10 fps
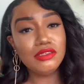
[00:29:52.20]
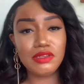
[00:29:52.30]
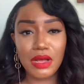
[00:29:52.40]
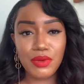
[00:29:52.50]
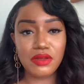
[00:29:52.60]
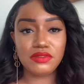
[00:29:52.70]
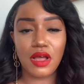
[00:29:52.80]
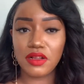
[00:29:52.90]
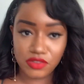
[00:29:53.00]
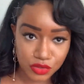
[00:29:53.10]
So I won't
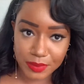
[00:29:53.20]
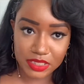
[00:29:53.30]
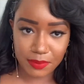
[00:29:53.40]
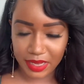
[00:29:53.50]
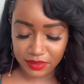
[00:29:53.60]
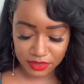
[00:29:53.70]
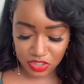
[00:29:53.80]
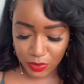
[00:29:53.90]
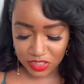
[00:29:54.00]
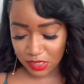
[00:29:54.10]
talk too much about the
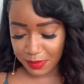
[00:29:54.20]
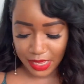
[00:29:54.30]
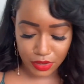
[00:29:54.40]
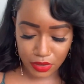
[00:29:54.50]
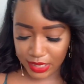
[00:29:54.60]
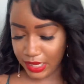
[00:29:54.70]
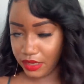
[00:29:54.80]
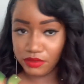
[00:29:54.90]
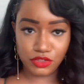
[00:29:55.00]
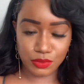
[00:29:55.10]
situation. I'm not going to
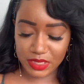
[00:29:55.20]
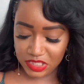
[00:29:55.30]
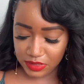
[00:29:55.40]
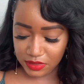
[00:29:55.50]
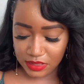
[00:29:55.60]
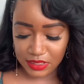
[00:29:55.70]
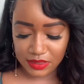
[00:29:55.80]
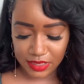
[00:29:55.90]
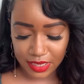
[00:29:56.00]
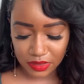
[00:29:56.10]
get too much into the
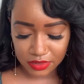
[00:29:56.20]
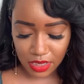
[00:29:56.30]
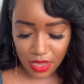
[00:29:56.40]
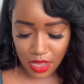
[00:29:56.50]
details.